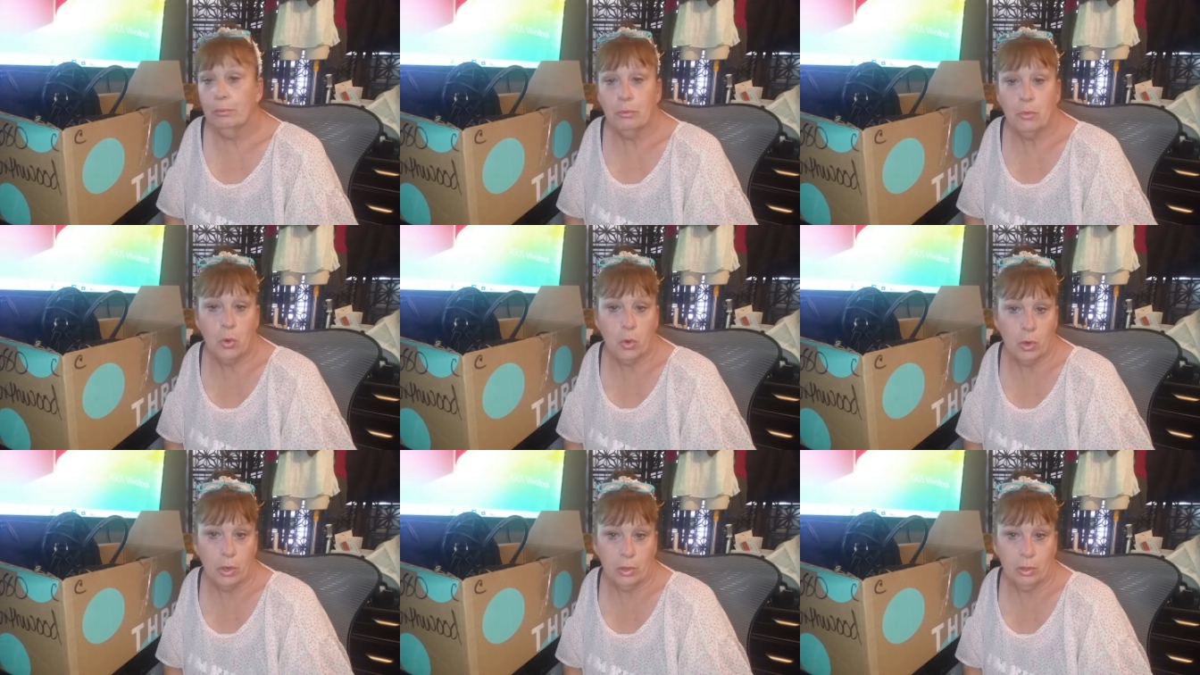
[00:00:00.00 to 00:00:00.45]

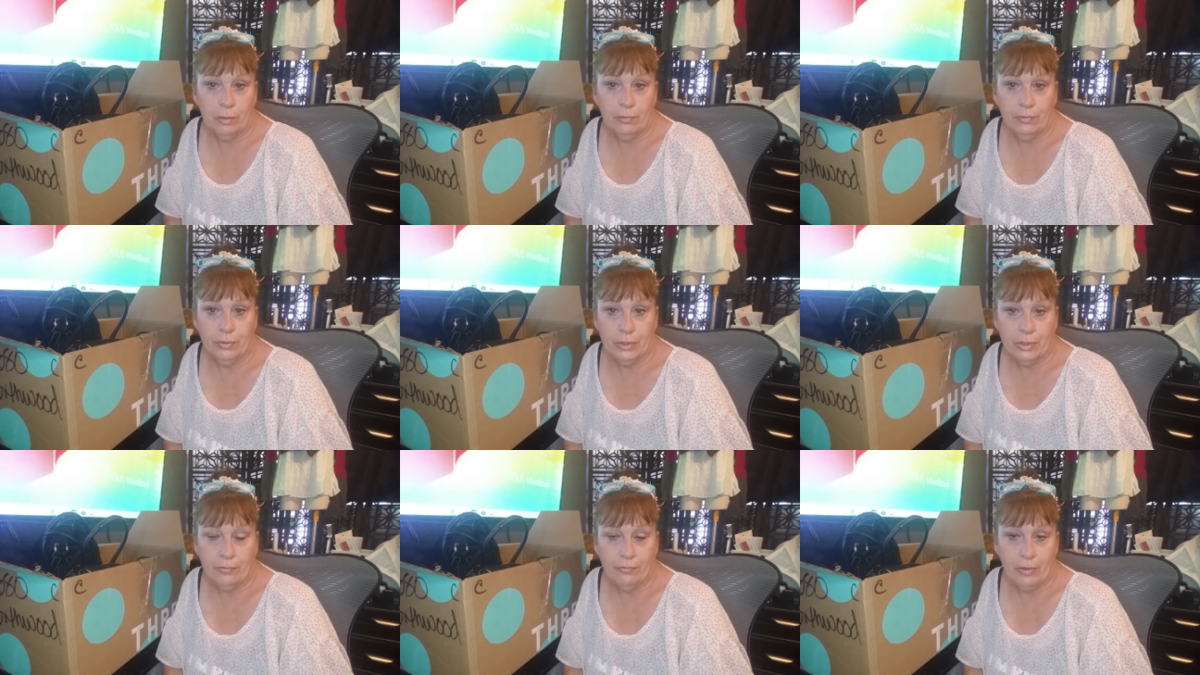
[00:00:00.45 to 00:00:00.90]
more
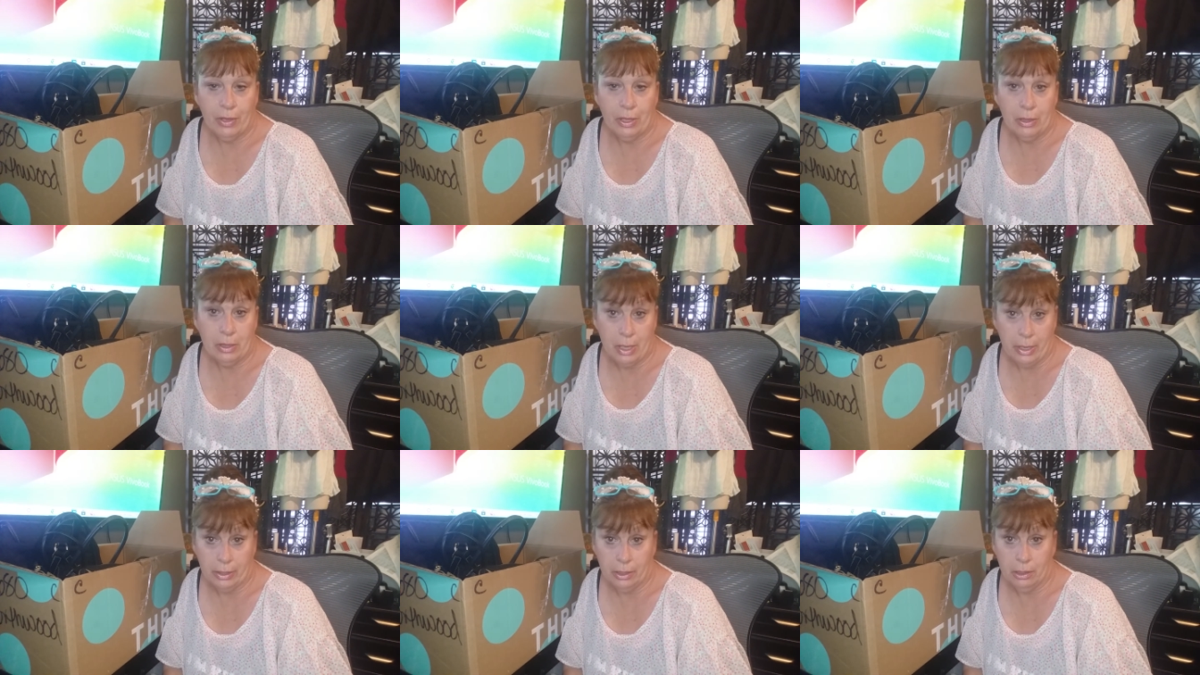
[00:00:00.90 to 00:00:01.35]
if, it, if I
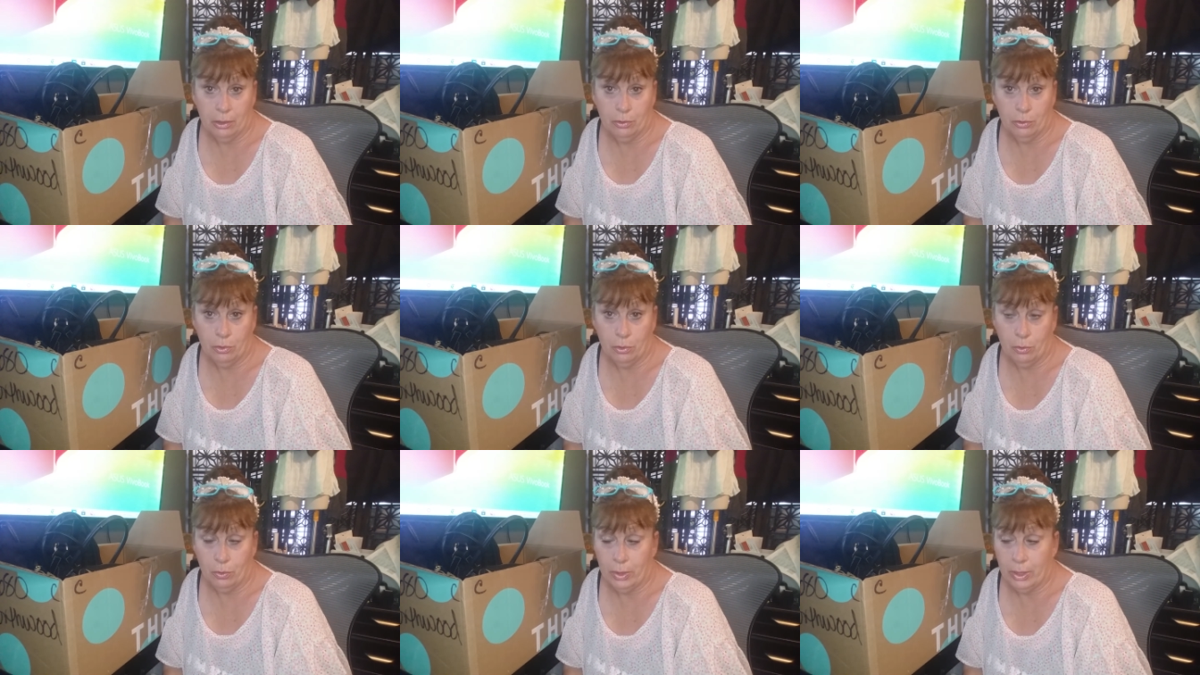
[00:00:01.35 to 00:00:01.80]
like it or
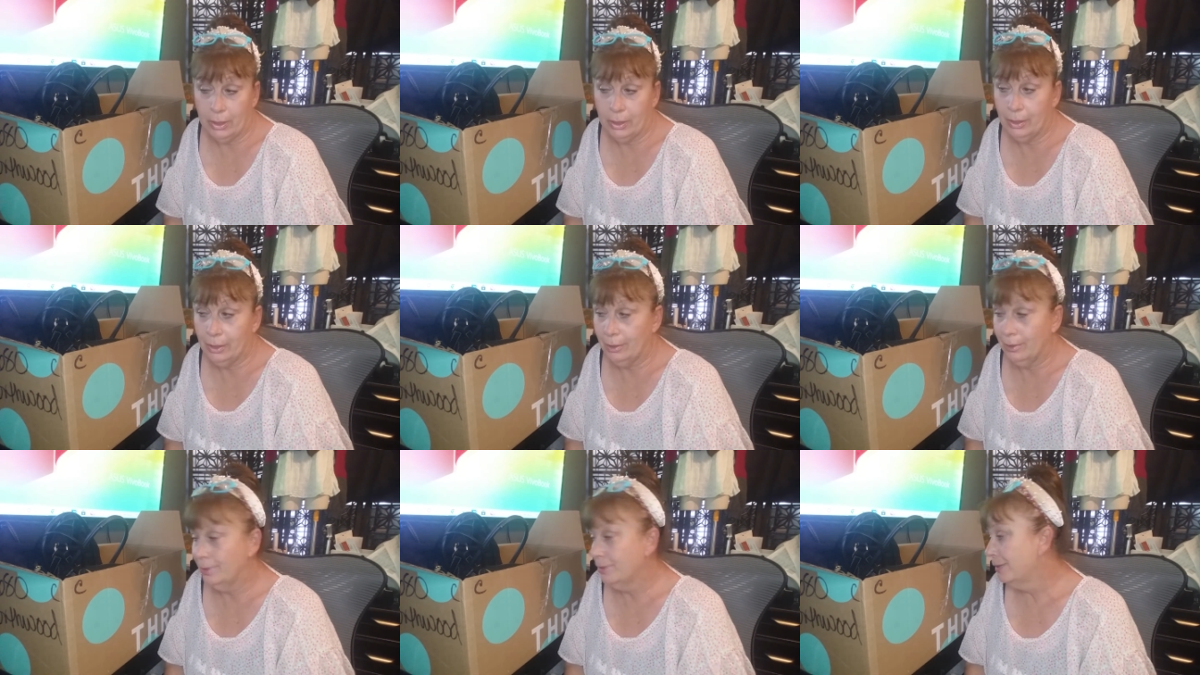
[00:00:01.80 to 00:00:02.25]
don't like
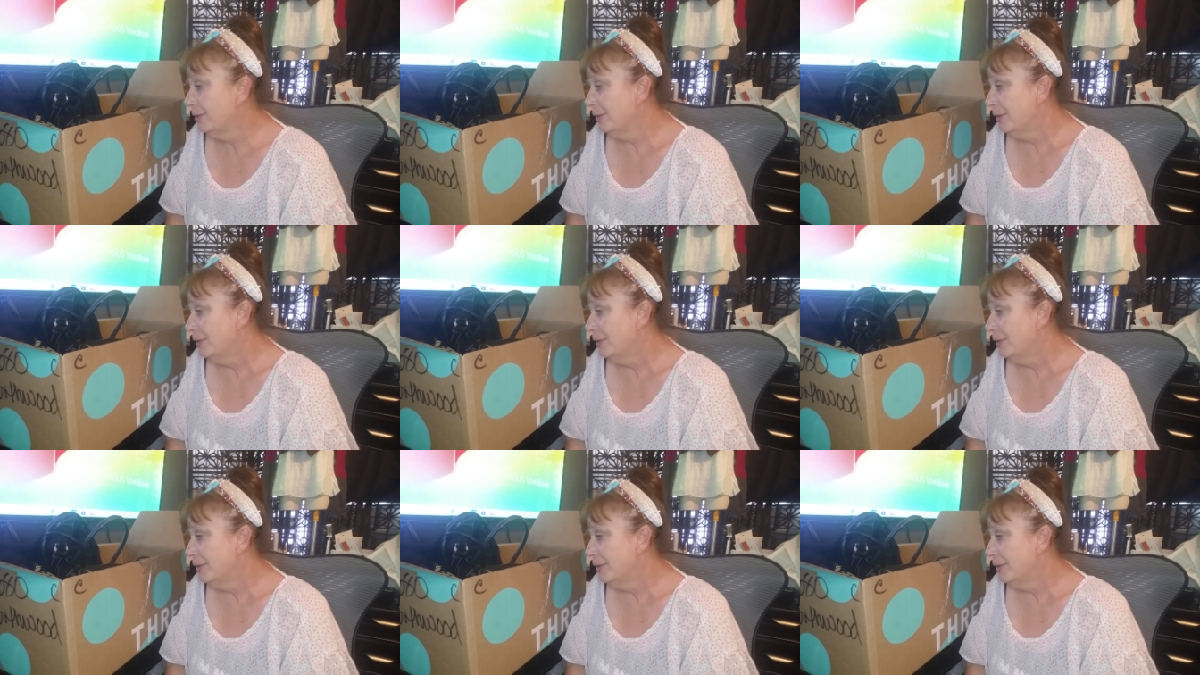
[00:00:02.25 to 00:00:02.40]
it.